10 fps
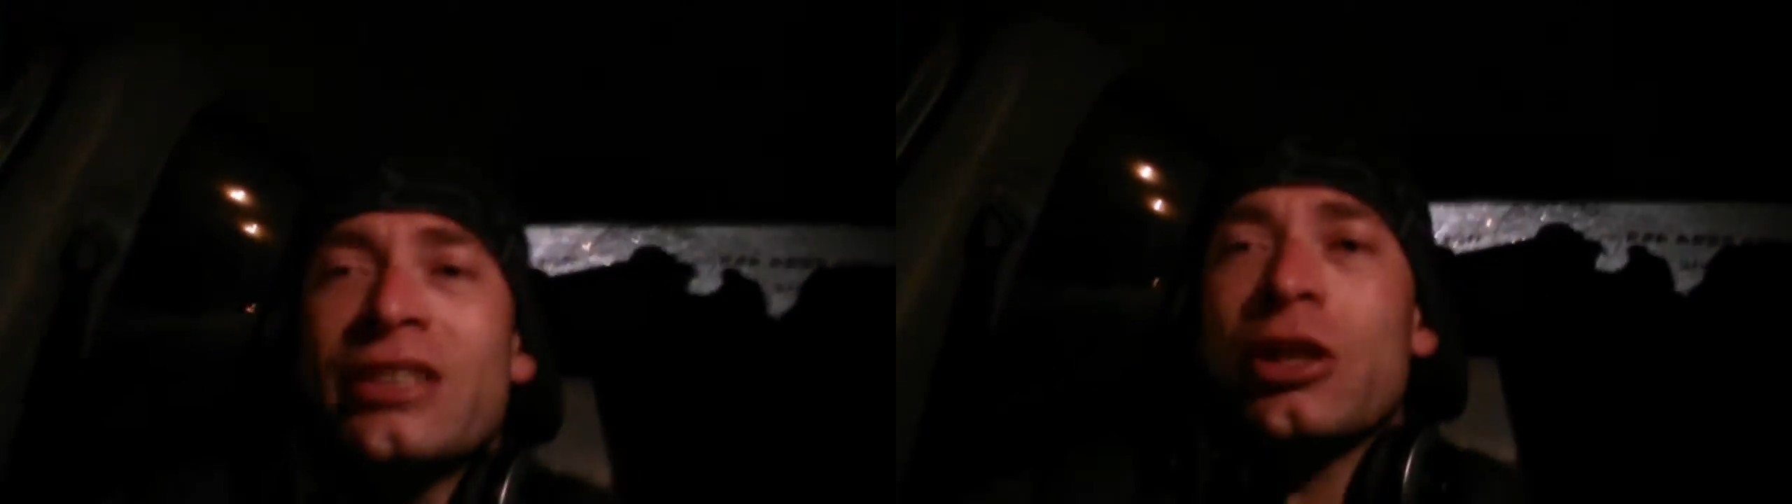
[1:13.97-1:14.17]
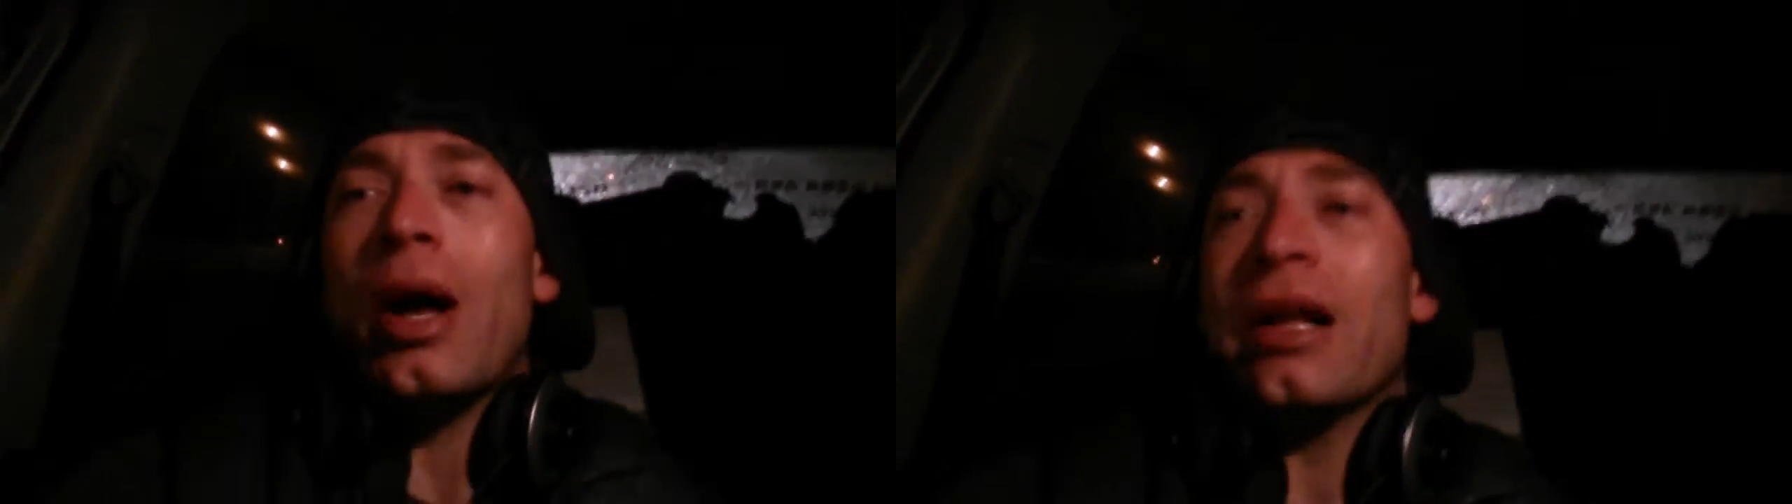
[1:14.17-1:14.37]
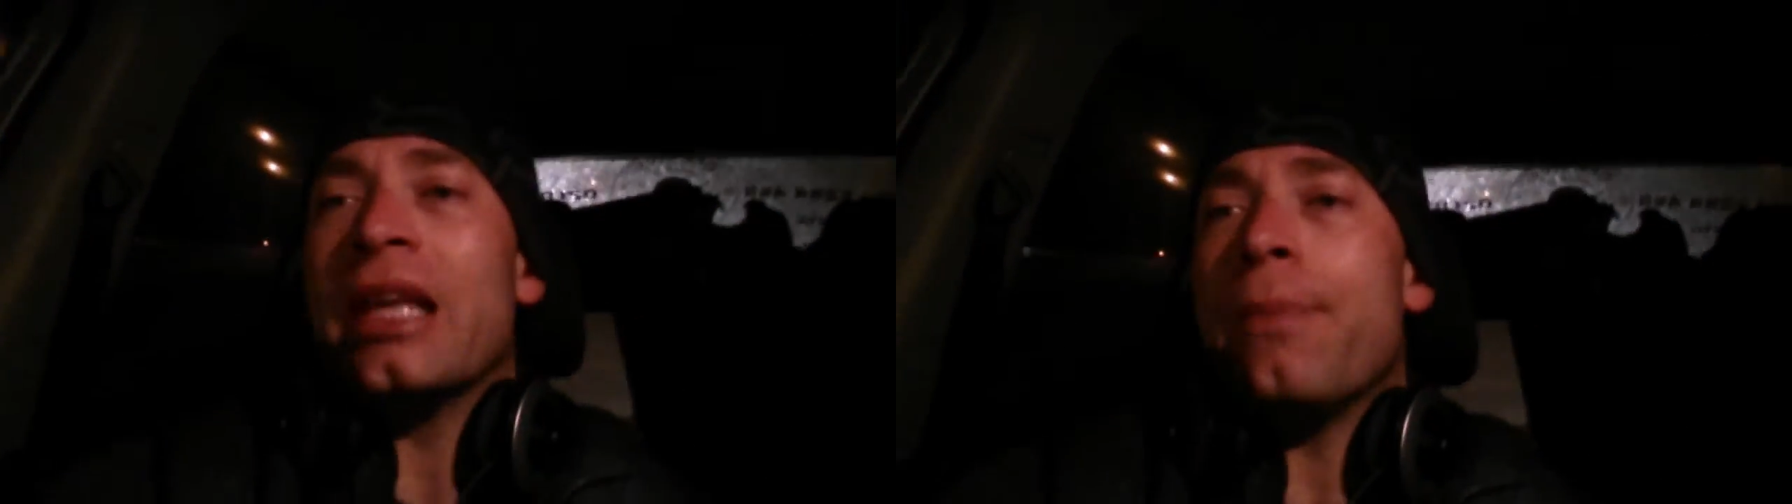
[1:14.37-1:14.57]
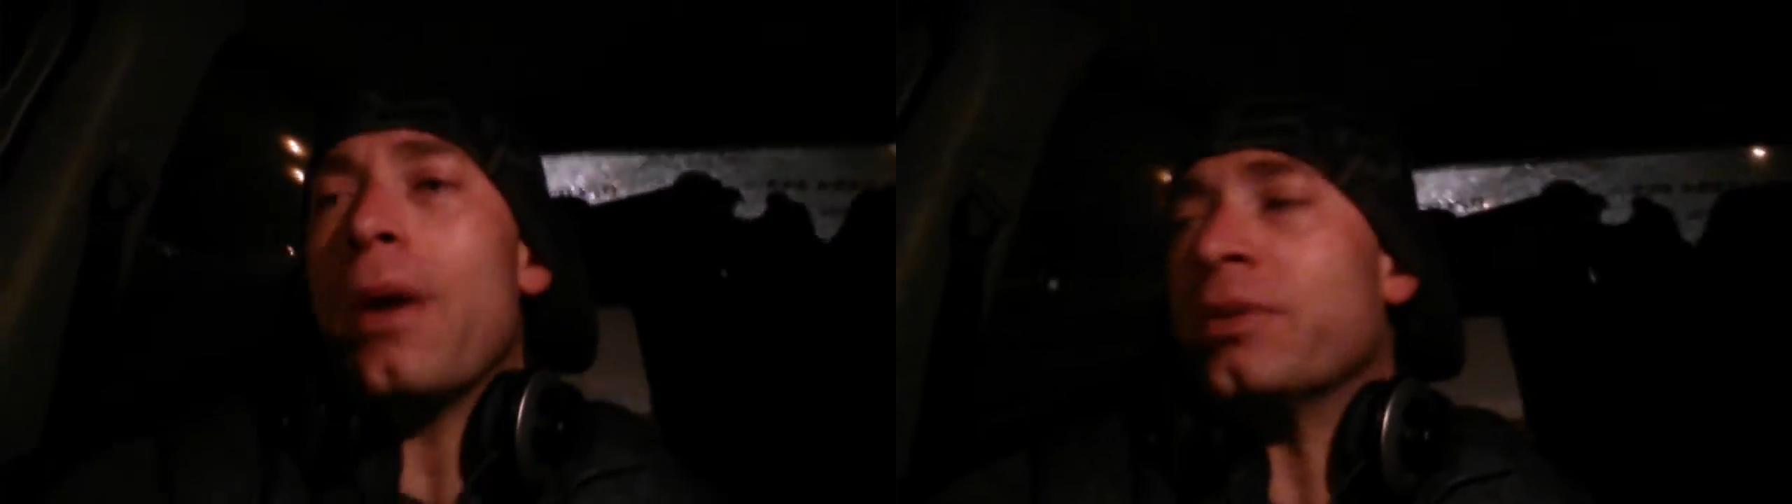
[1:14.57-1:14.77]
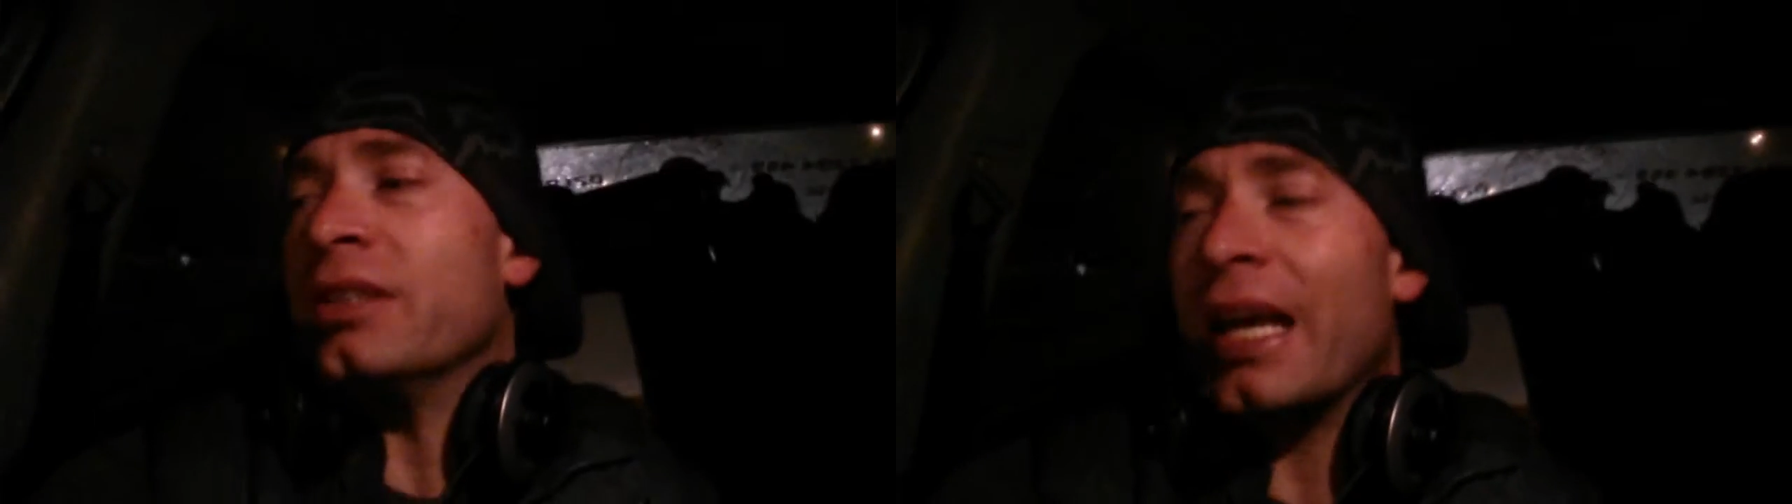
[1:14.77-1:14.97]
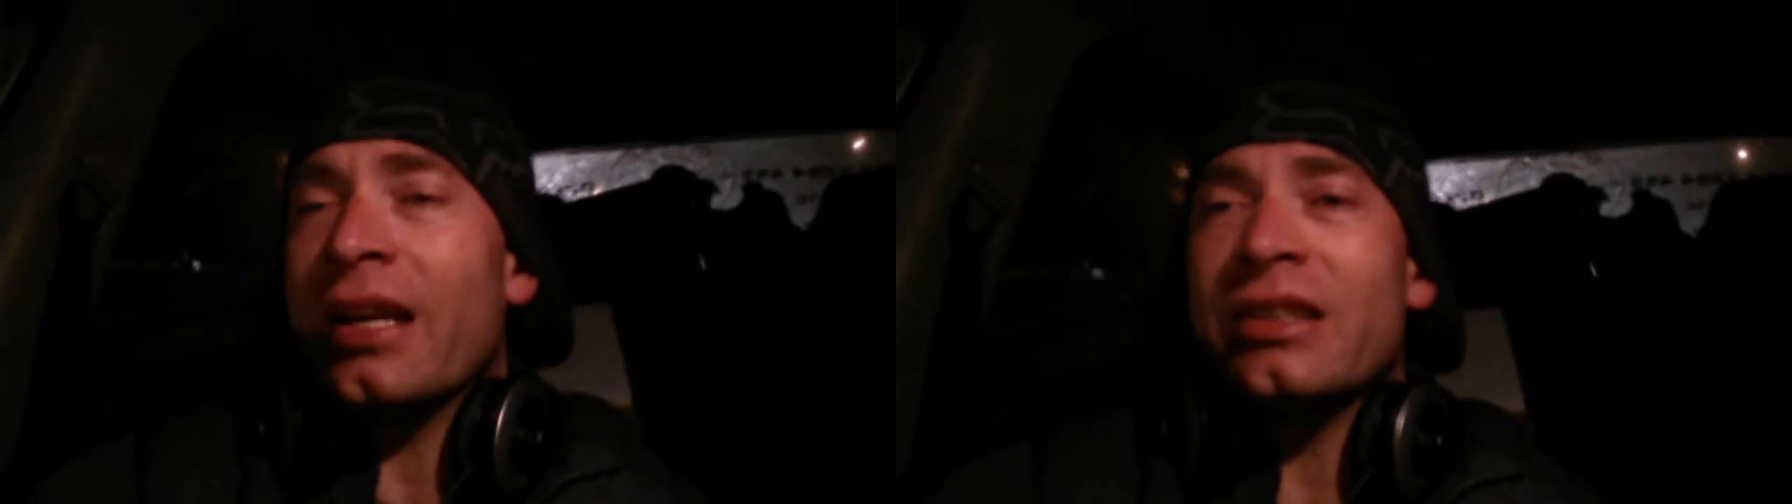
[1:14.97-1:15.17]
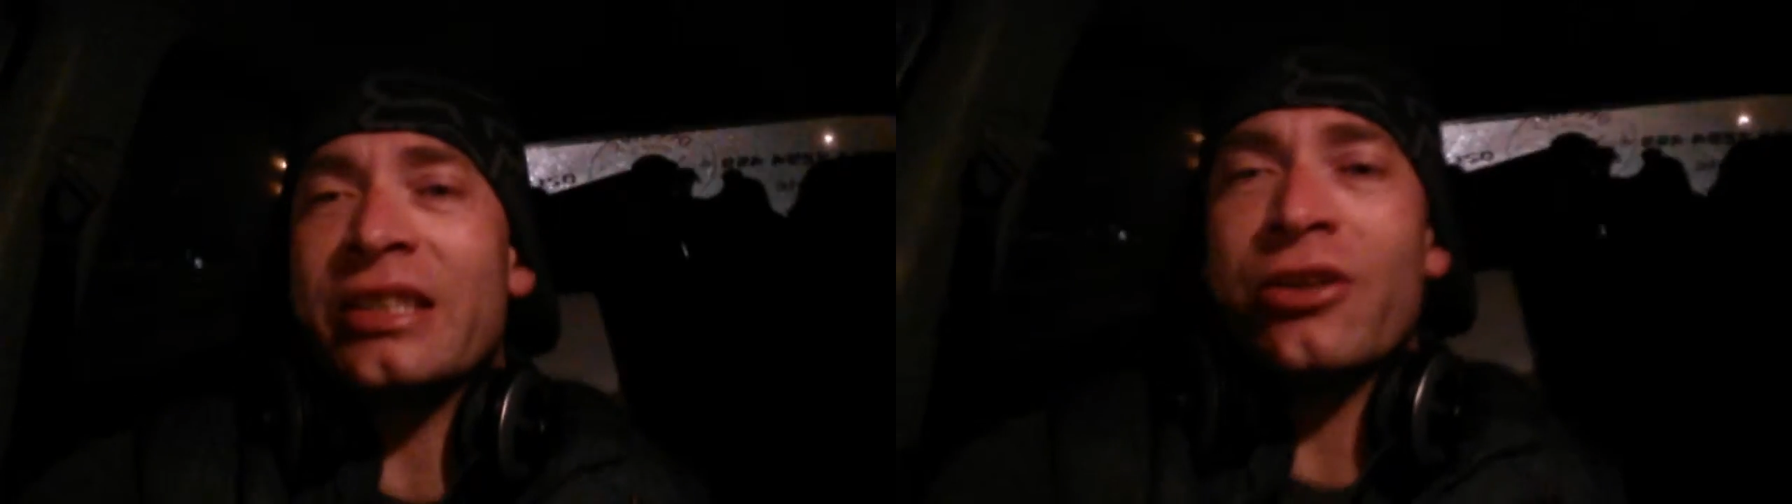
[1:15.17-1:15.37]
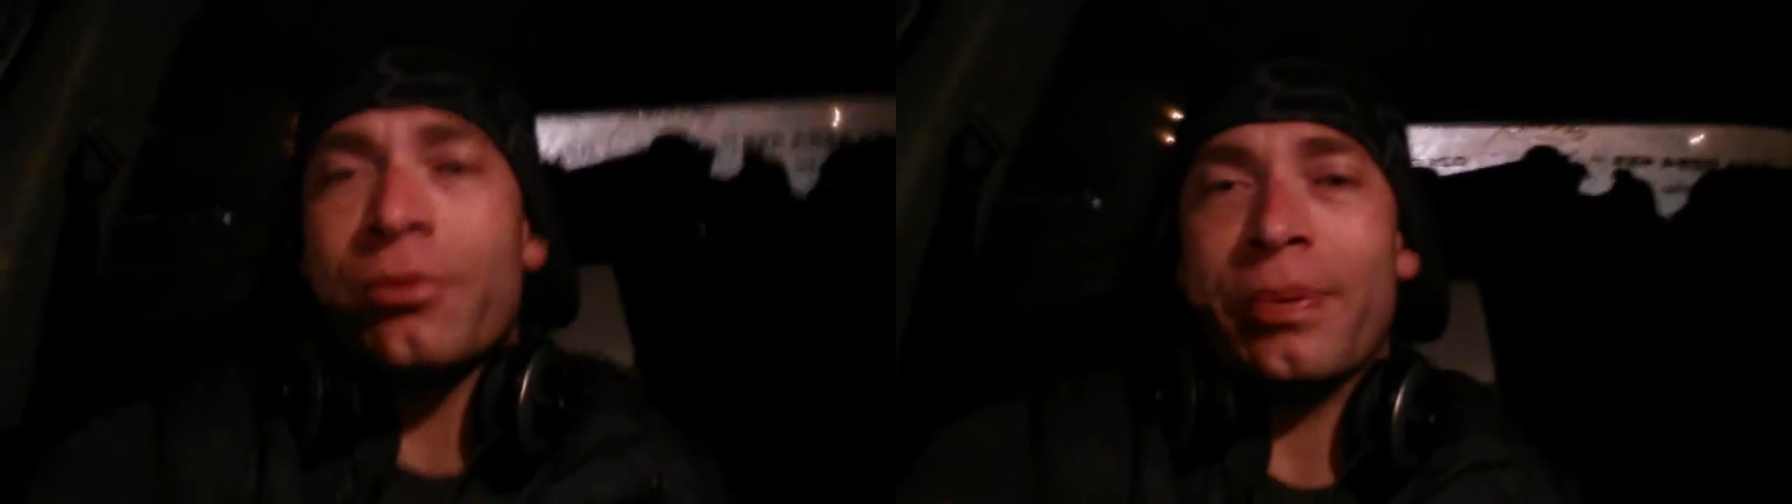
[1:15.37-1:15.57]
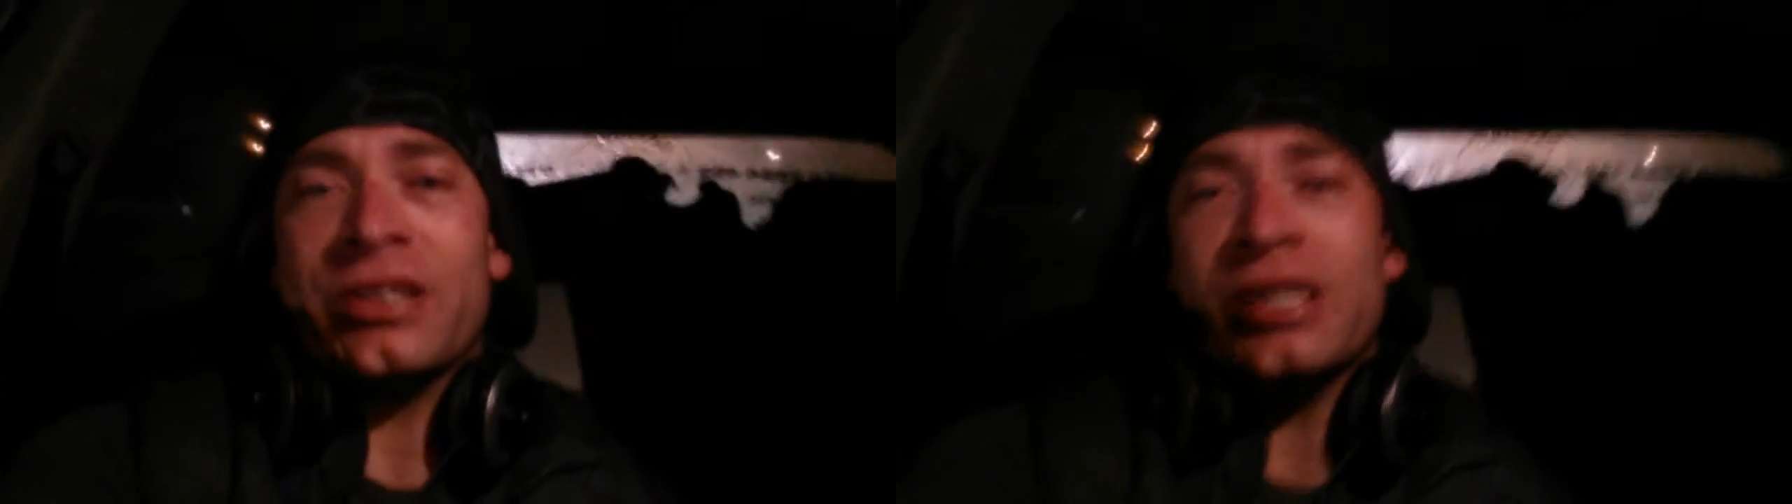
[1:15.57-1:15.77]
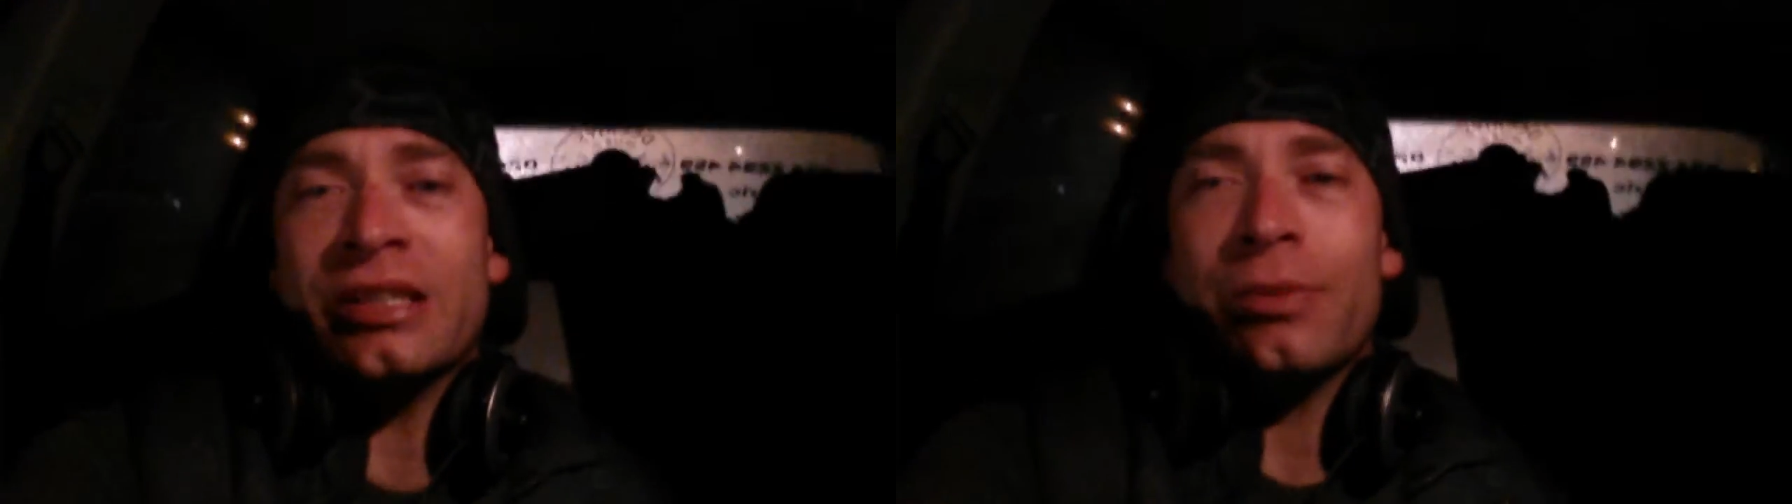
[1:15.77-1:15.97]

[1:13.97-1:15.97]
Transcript: so i'll keep you up to date and send you pictures